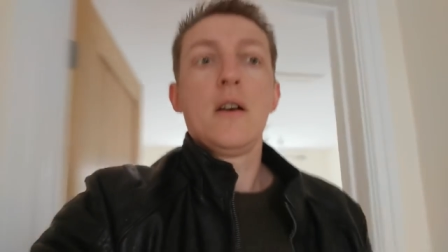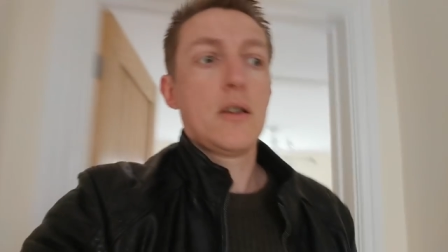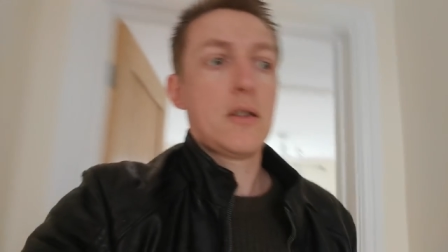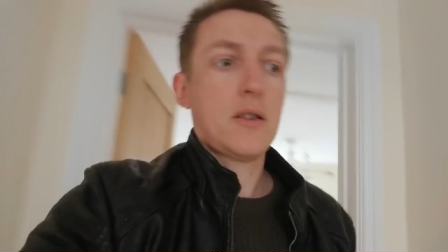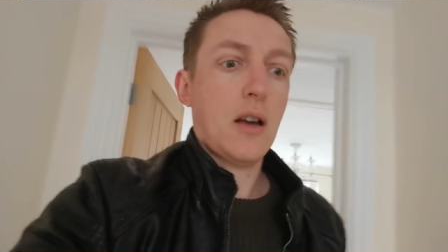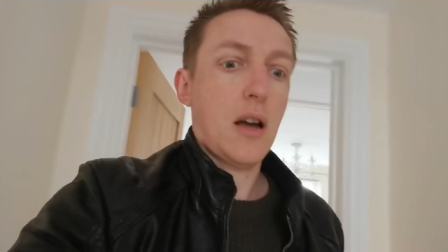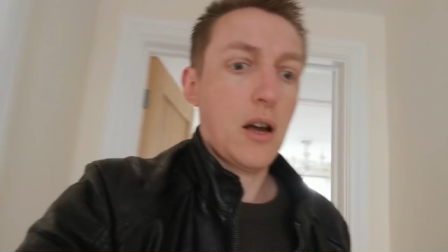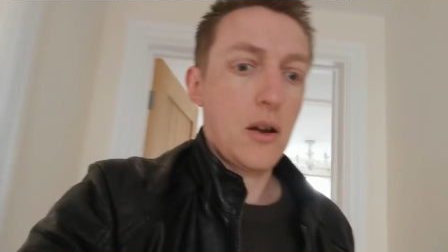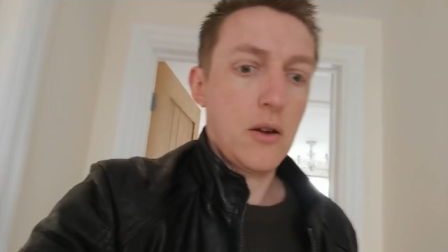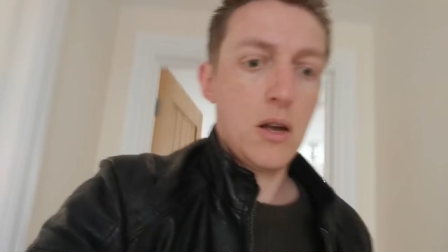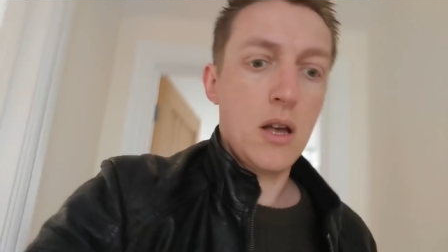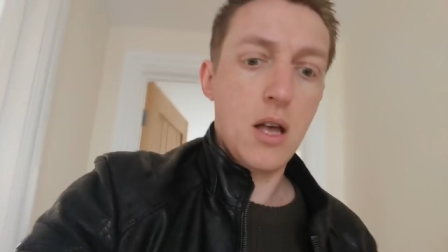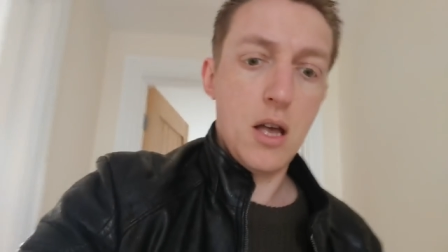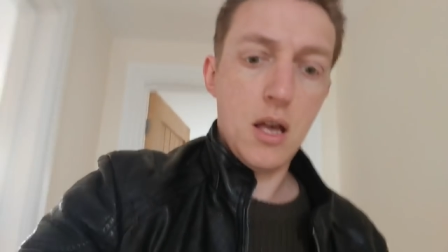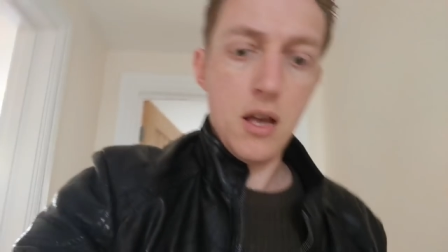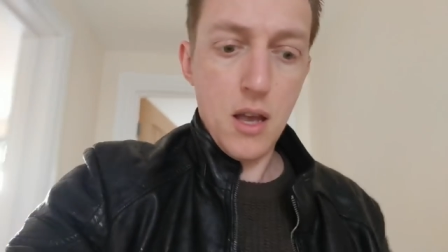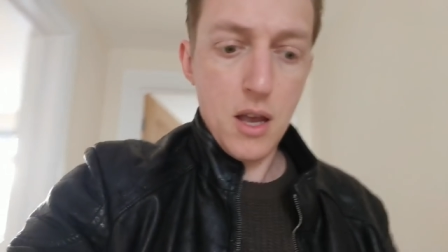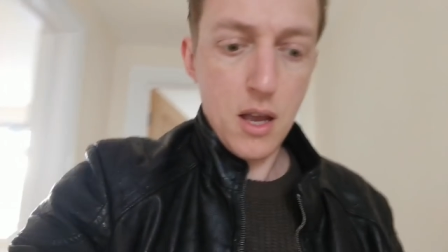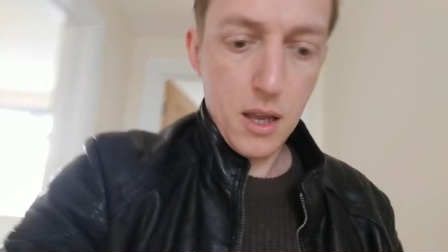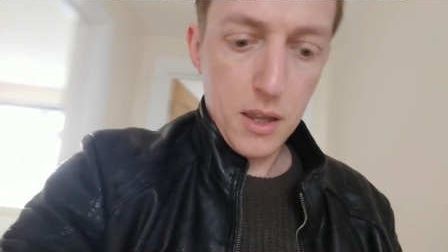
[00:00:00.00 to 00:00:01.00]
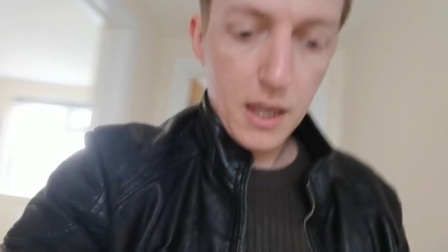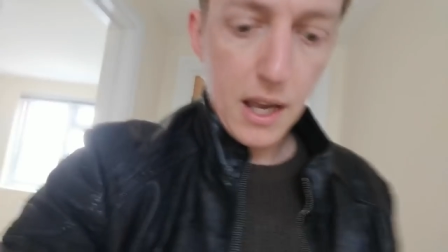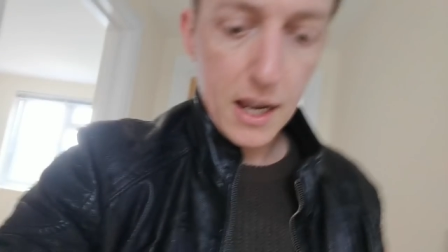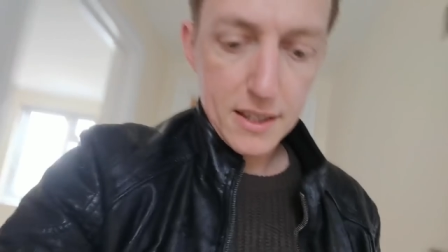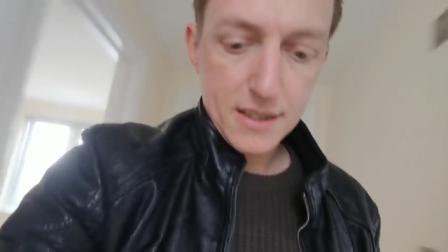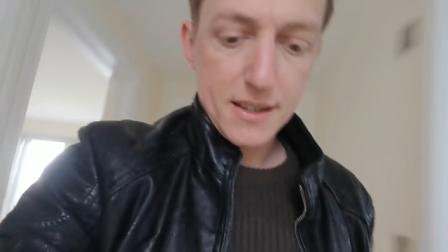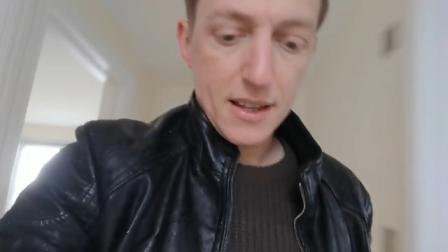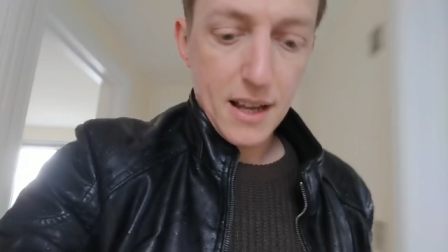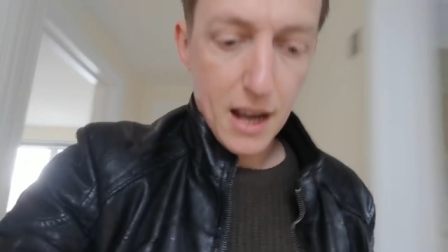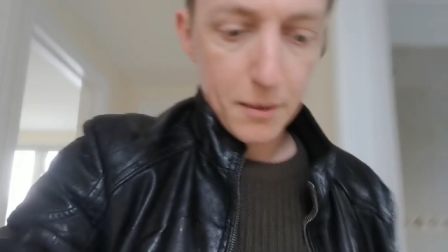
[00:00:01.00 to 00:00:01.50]
so
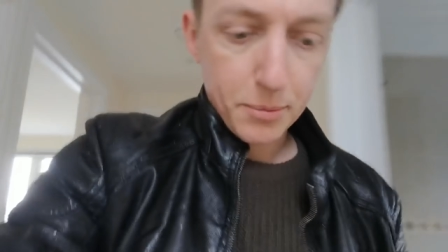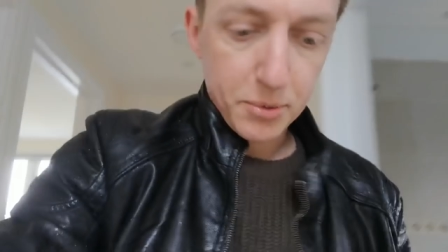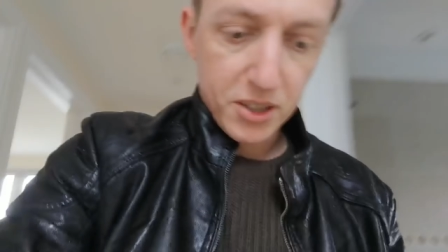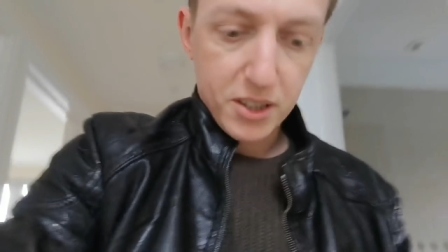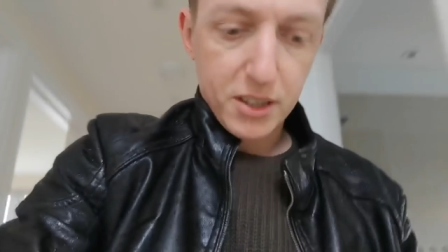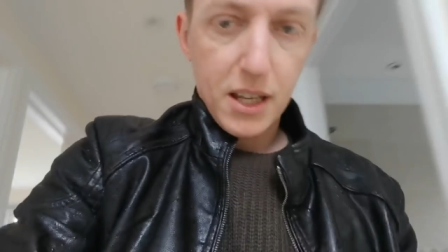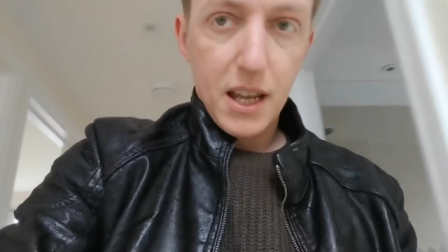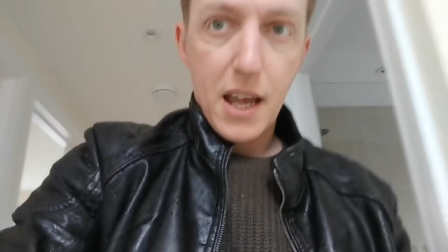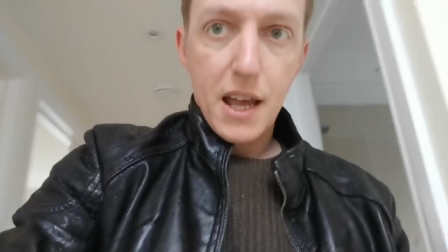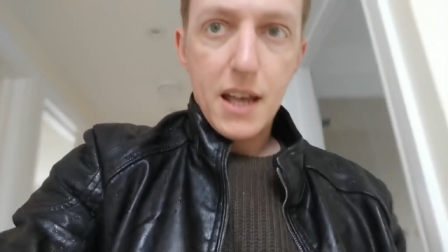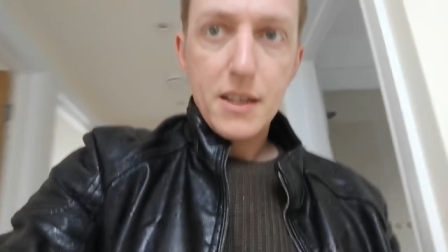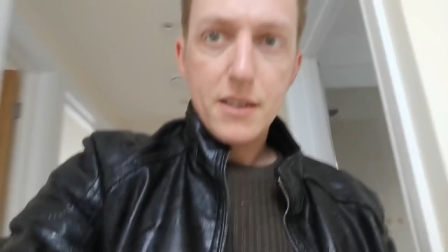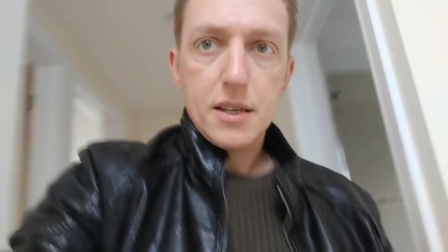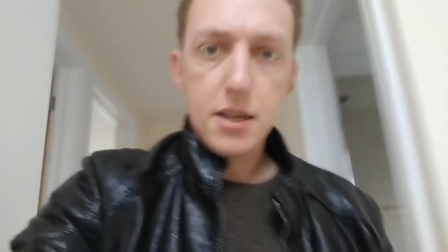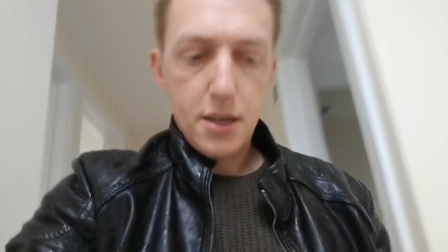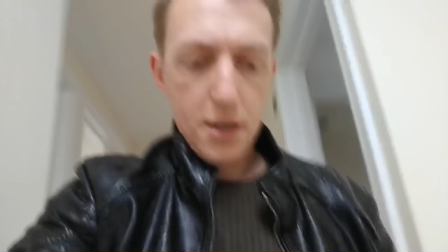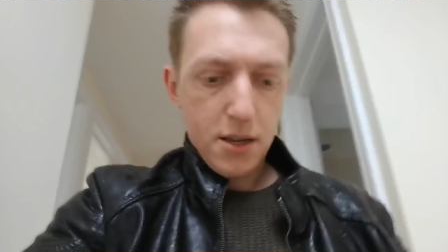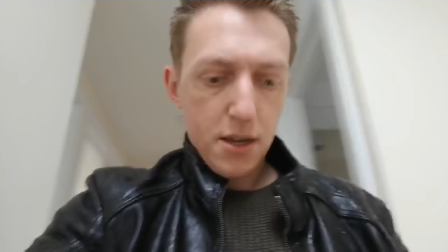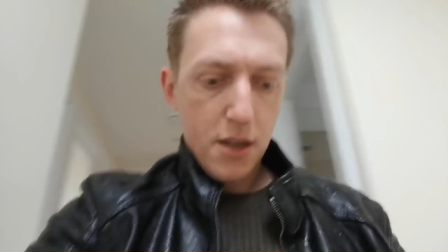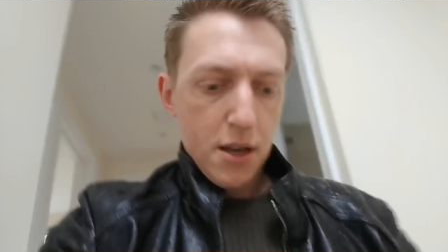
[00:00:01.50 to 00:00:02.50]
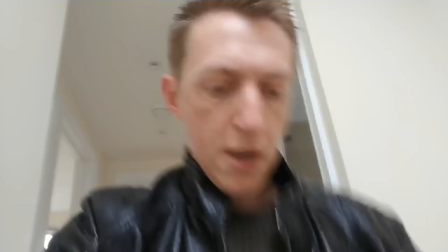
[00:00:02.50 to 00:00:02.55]
that's the upstairs.